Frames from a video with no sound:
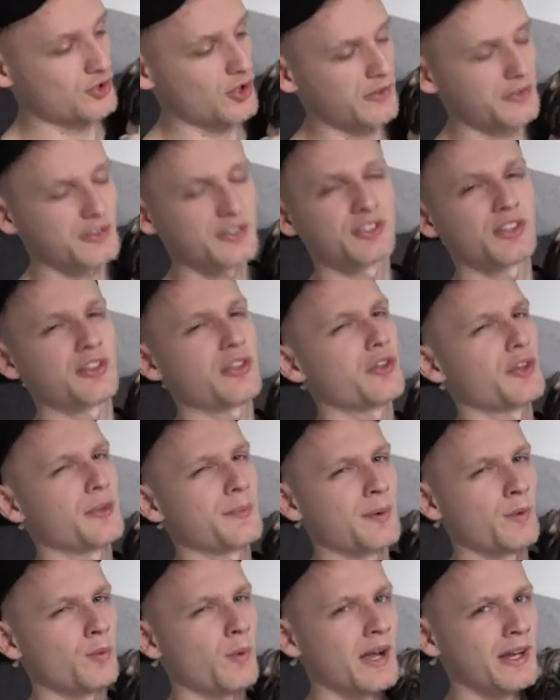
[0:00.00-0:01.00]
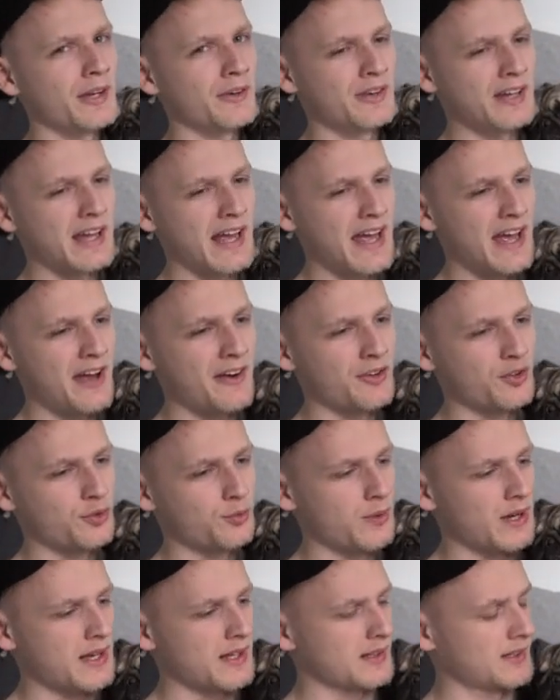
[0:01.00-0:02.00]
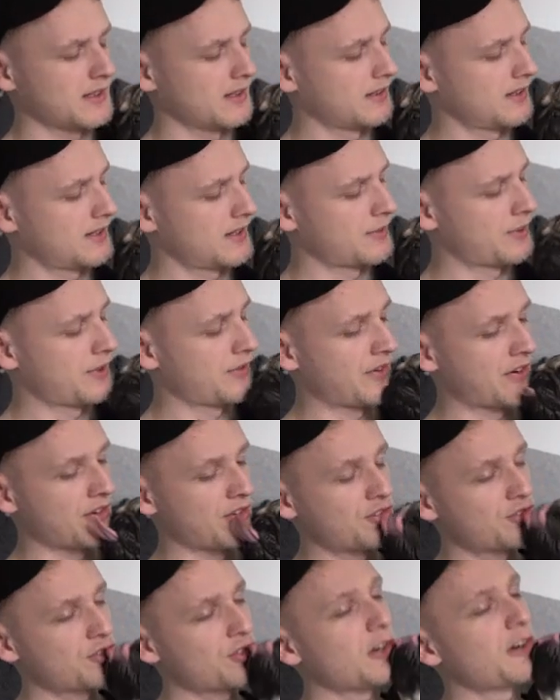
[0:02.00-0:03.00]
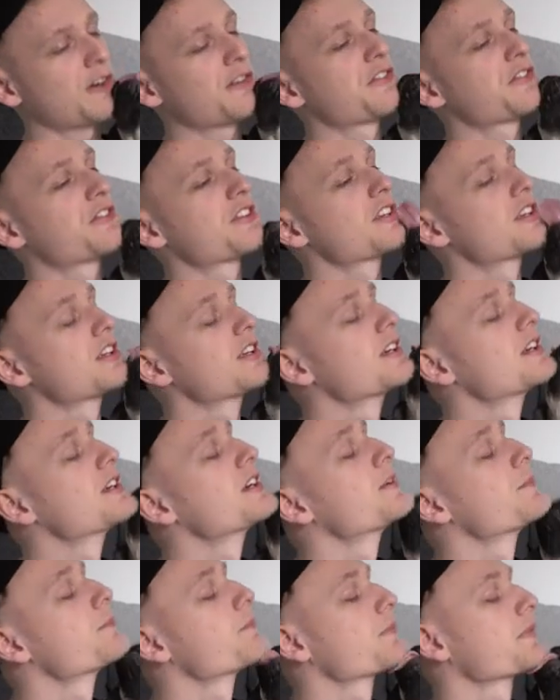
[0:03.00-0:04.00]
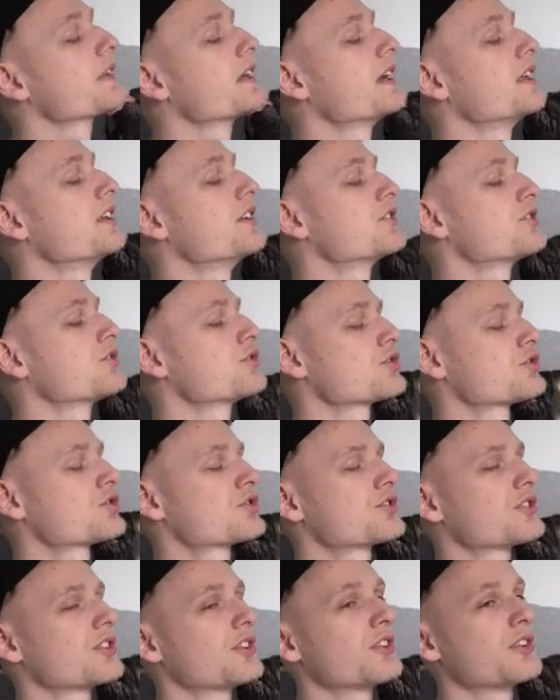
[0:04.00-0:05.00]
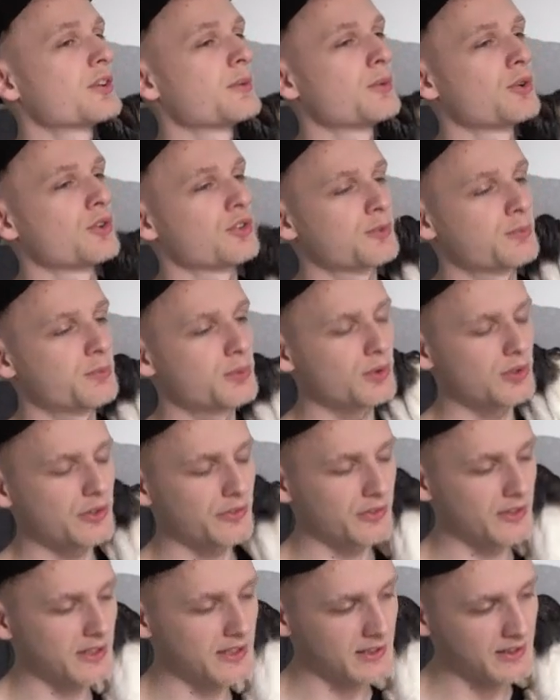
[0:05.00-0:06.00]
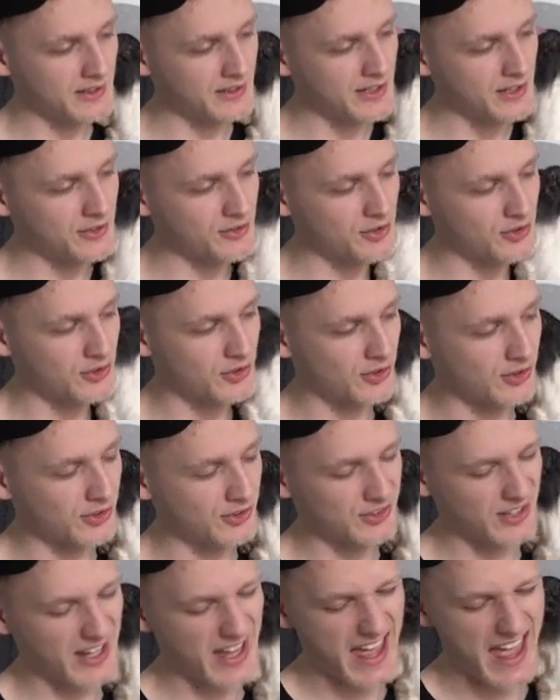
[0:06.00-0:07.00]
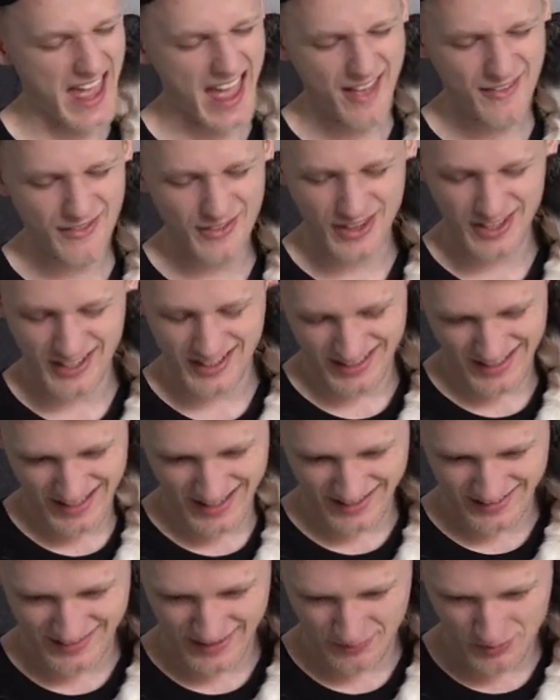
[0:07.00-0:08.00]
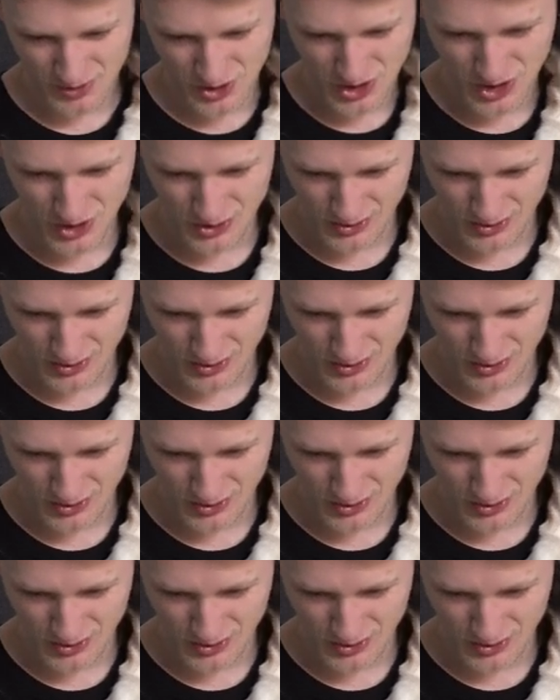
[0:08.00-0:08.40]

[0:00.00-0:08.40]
Because I thought they'd be wiry hair as well. Oh, they're very soft. And you're just the most beautiful little natured dogs ever. Except you.